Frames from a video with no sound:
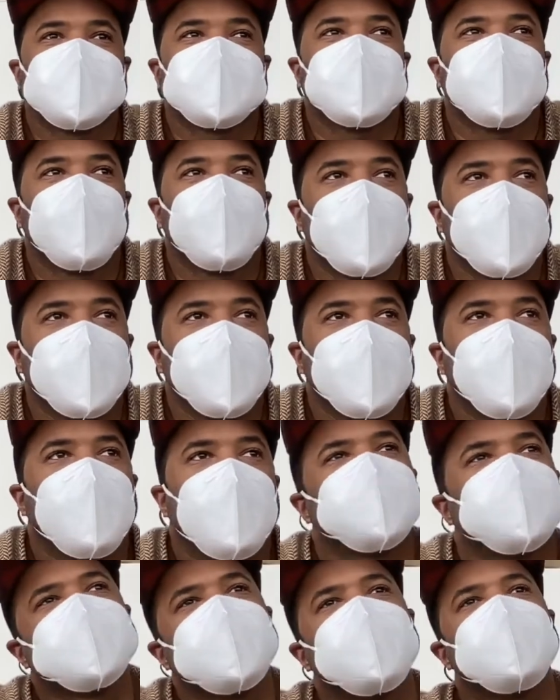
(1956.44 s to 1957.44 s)
in some way,
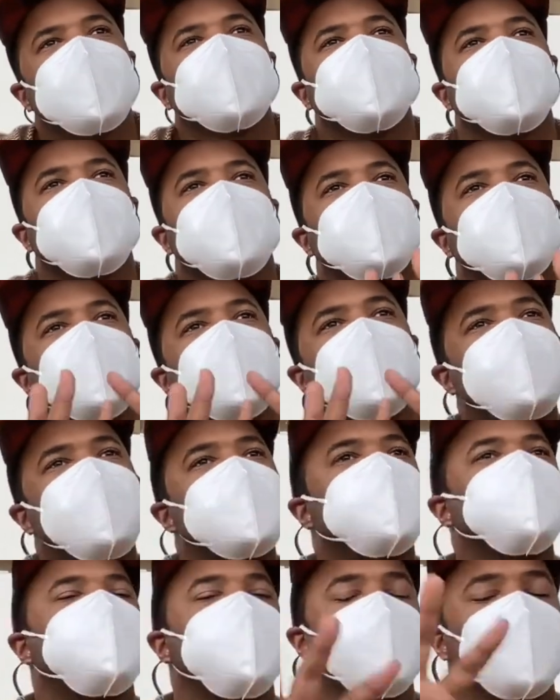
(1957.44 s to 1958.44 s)
or is there a
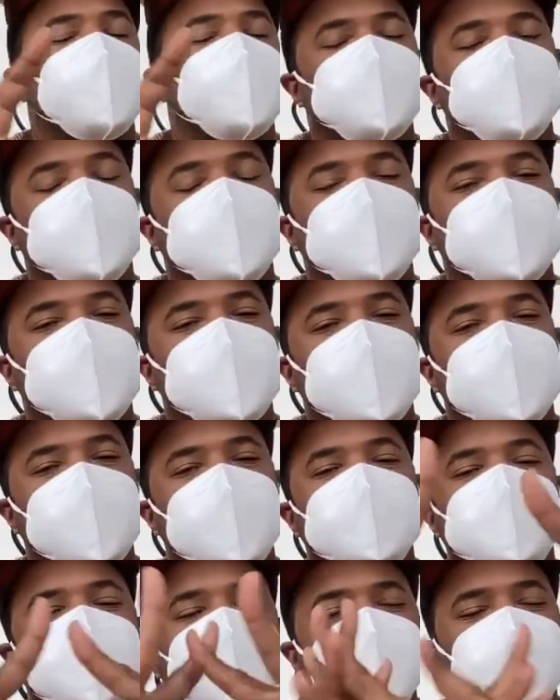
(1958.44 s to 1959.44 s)
difference between those two
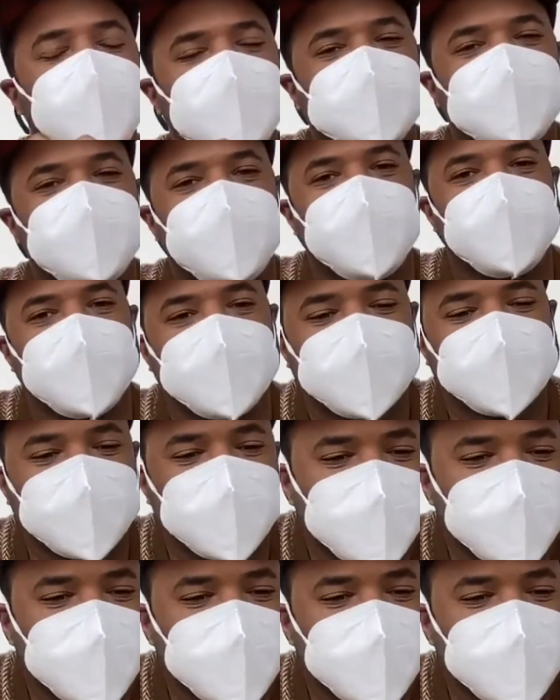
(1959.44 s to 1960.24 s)
things for you?